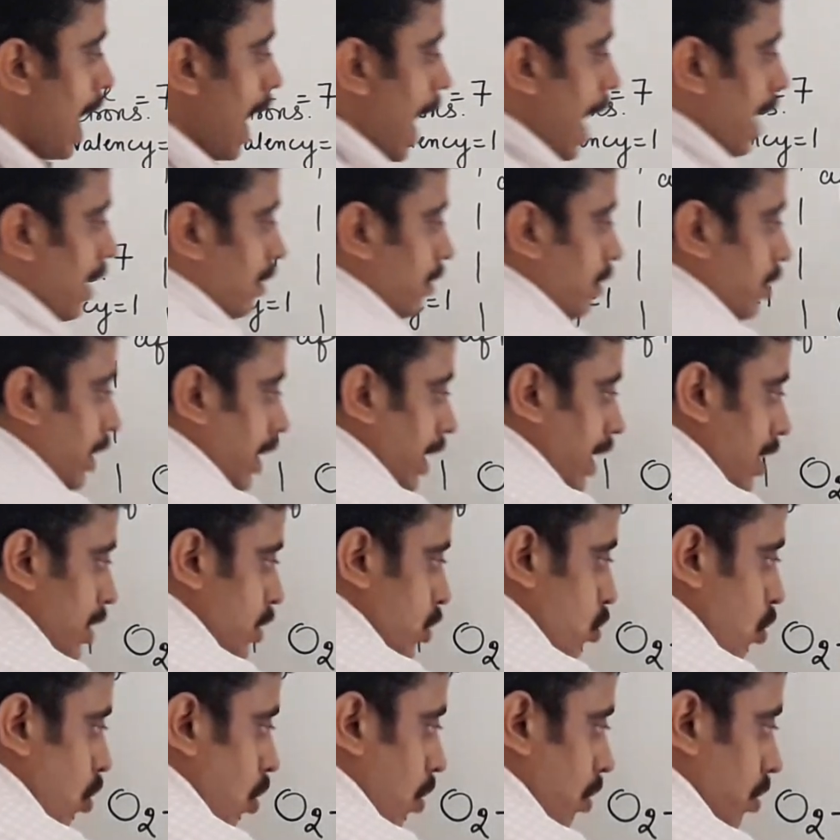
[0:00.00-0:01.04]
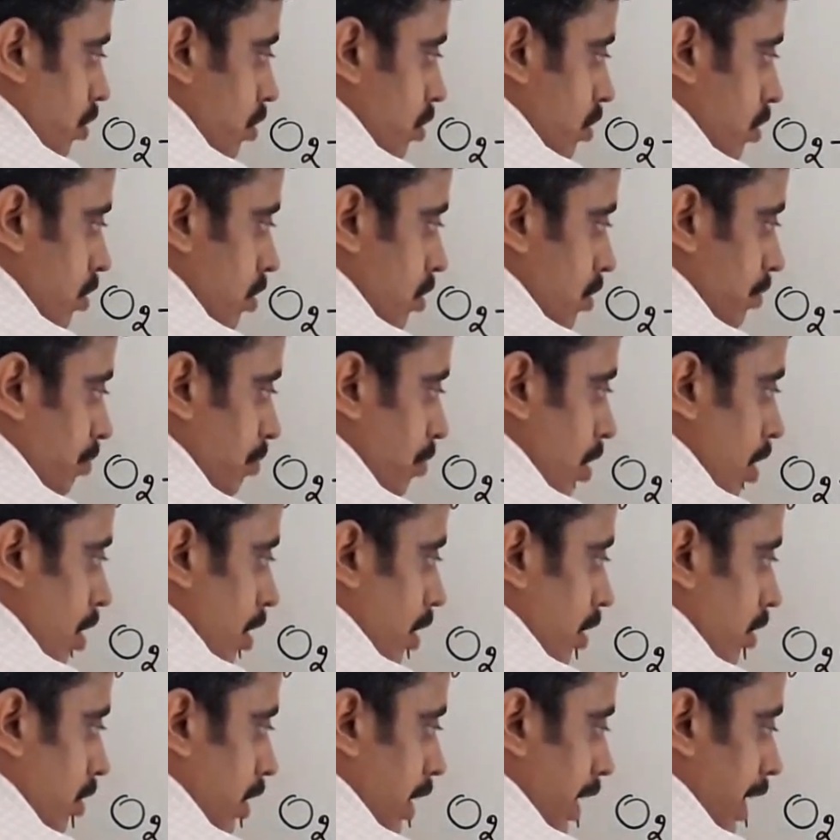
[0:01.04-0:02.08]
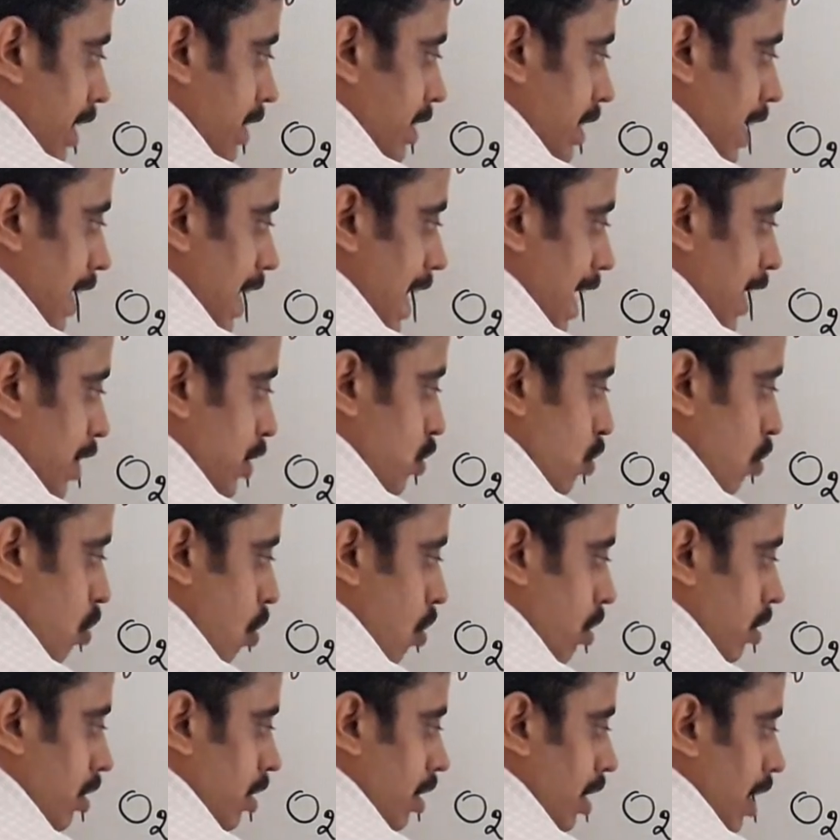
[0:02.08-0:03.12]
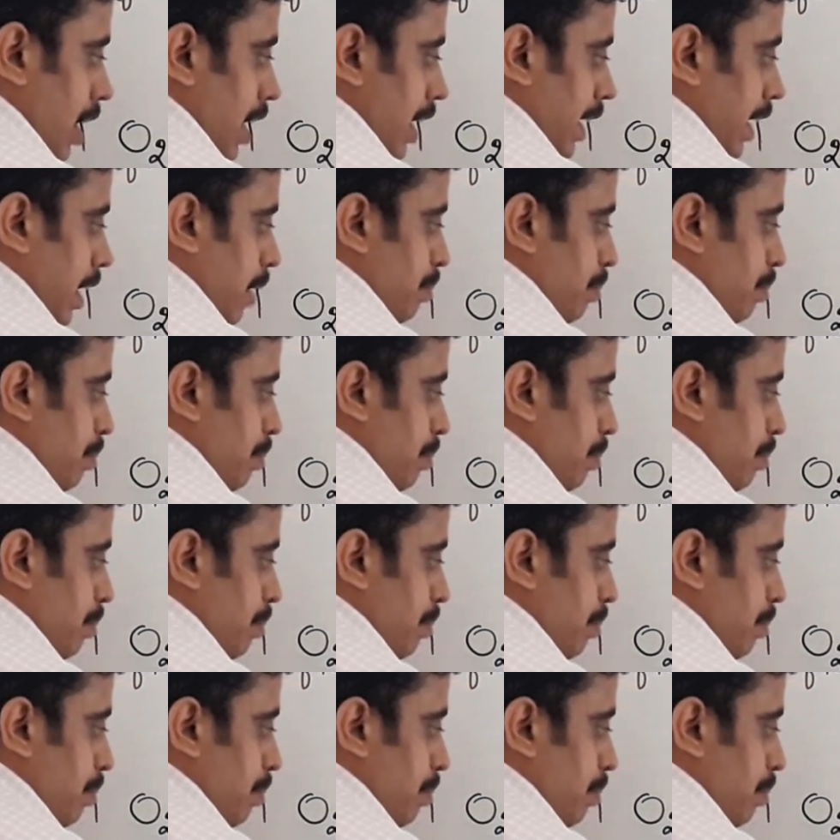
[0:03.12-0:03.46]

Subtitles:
And these dots, these electrons